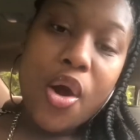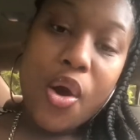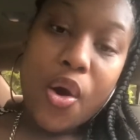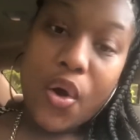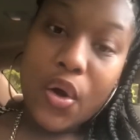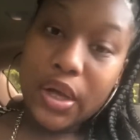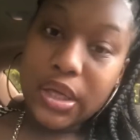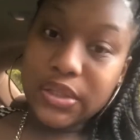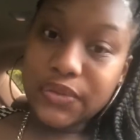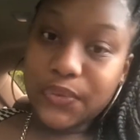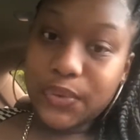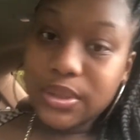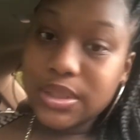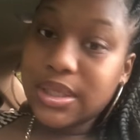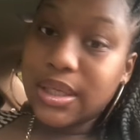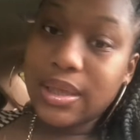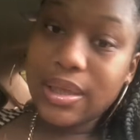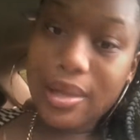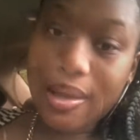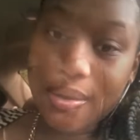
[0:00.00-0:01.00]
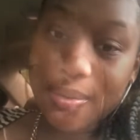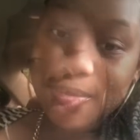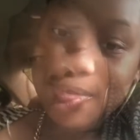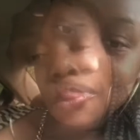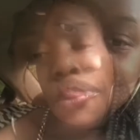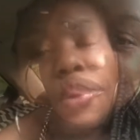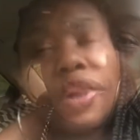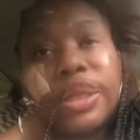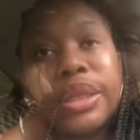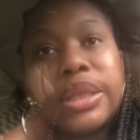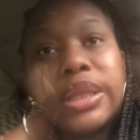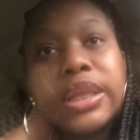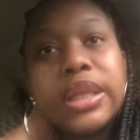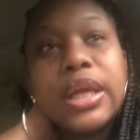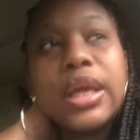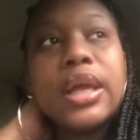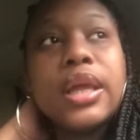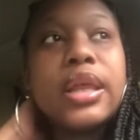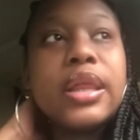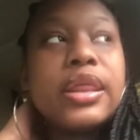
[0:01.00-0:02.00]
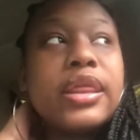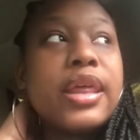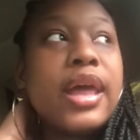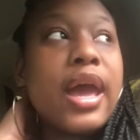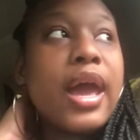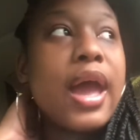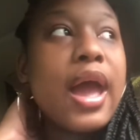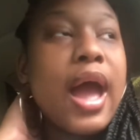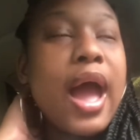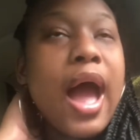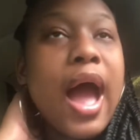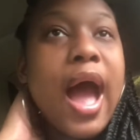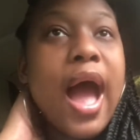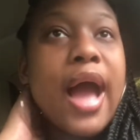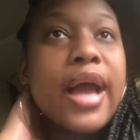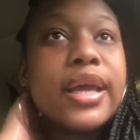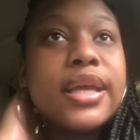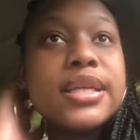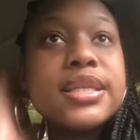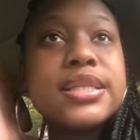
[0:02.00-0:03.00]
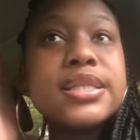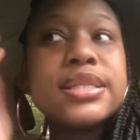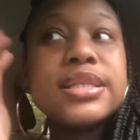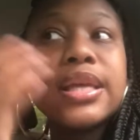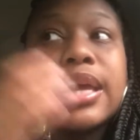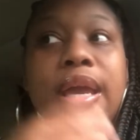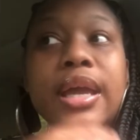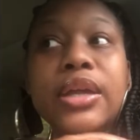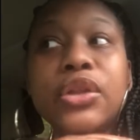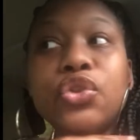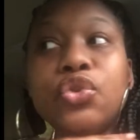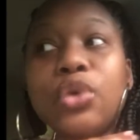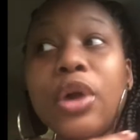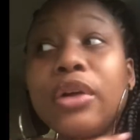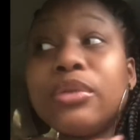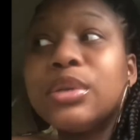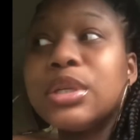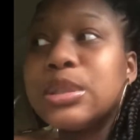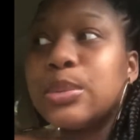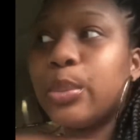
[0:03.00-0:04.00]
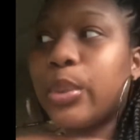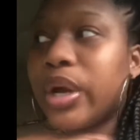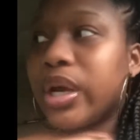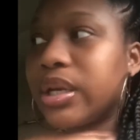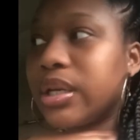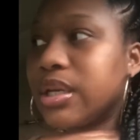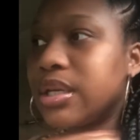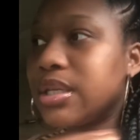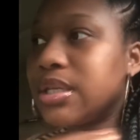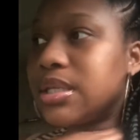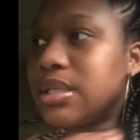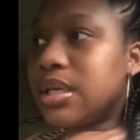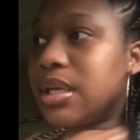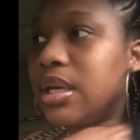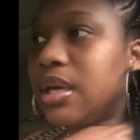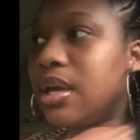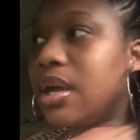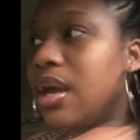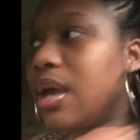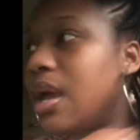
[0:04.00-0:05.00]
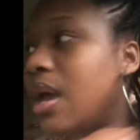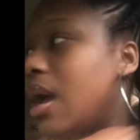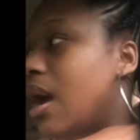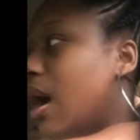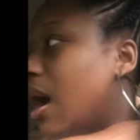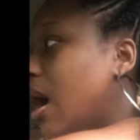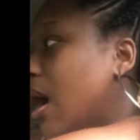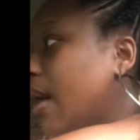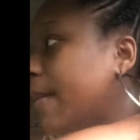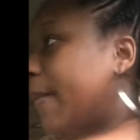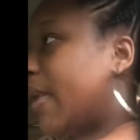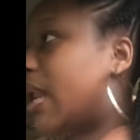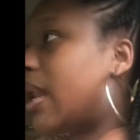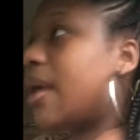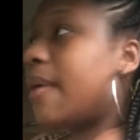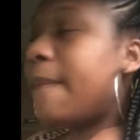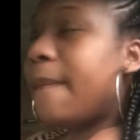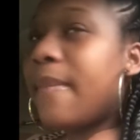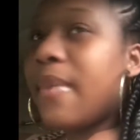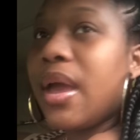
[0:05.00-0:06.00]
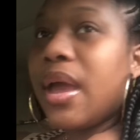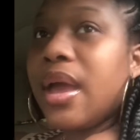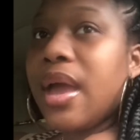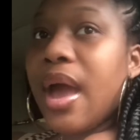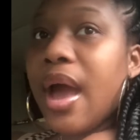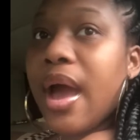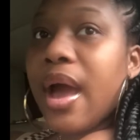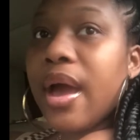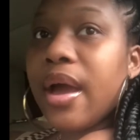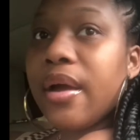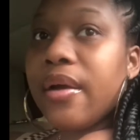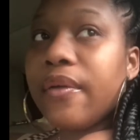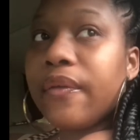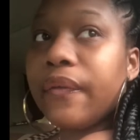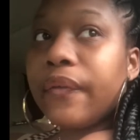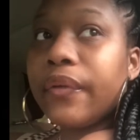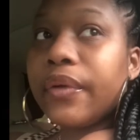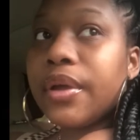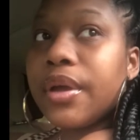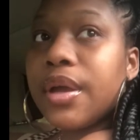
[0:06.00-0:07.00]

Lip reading: August 14th comes. One thing that I can say throughout this pregnancy, and it may have